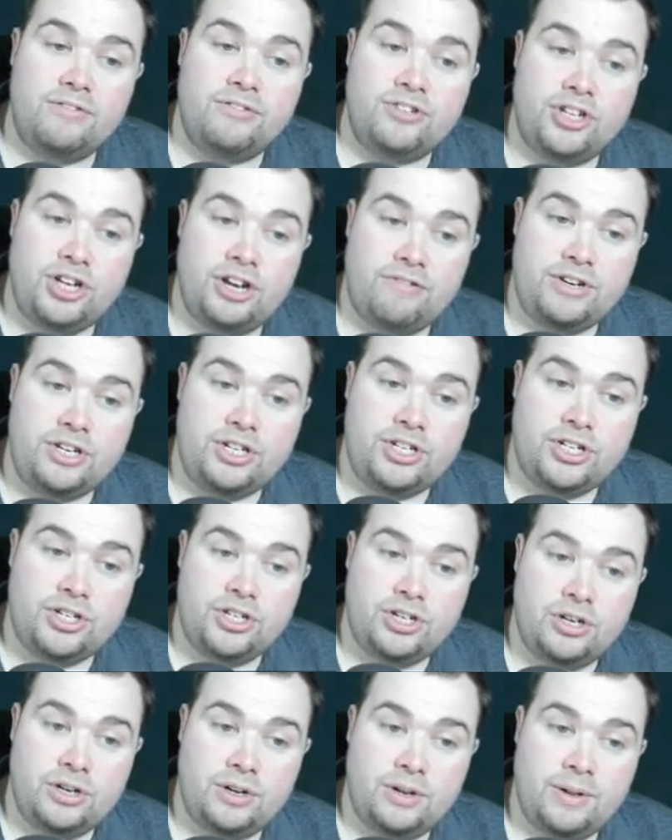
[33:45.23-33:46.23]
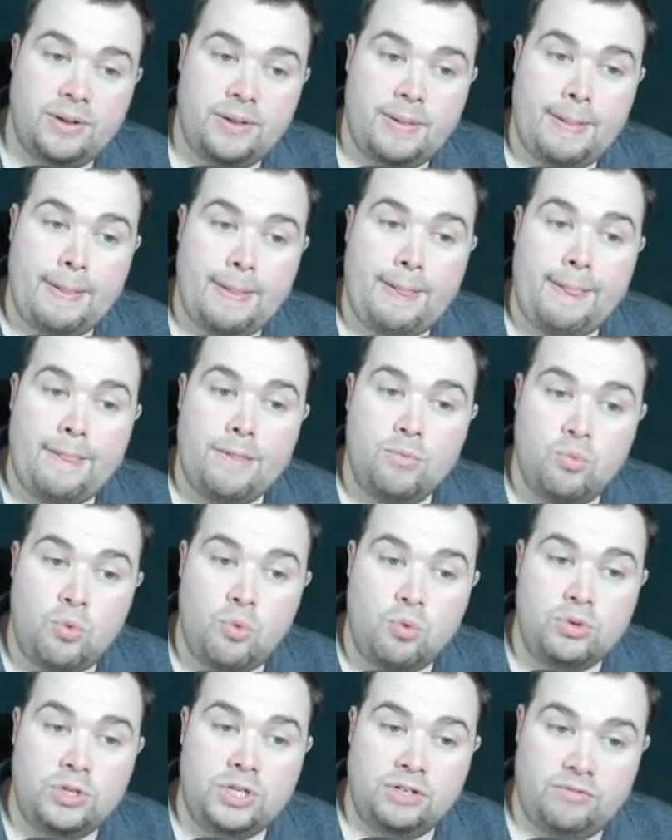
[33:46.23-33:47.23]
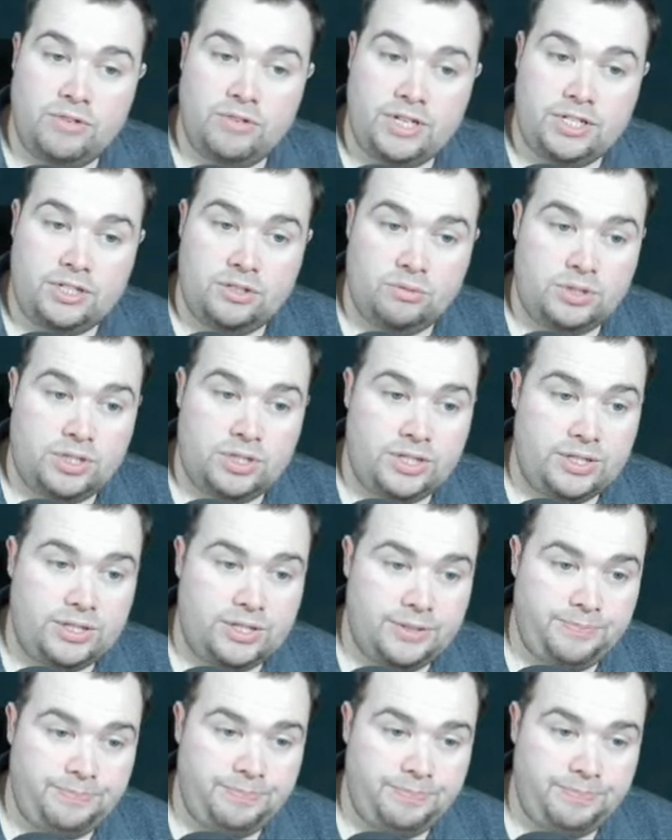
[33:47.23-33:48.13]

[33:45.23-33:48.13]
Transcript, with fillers: Cherish, water resources.